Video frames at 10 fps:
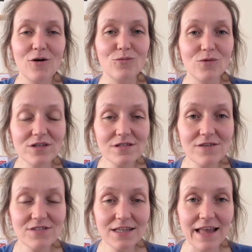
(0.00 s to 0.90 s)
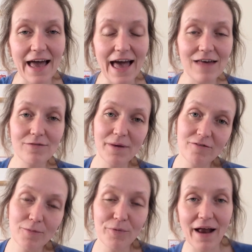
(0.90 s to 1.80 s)
and once you've done that, have a
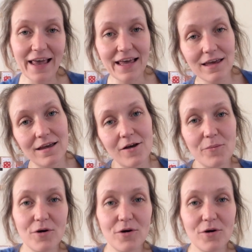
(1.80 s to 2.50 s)
bit of a break,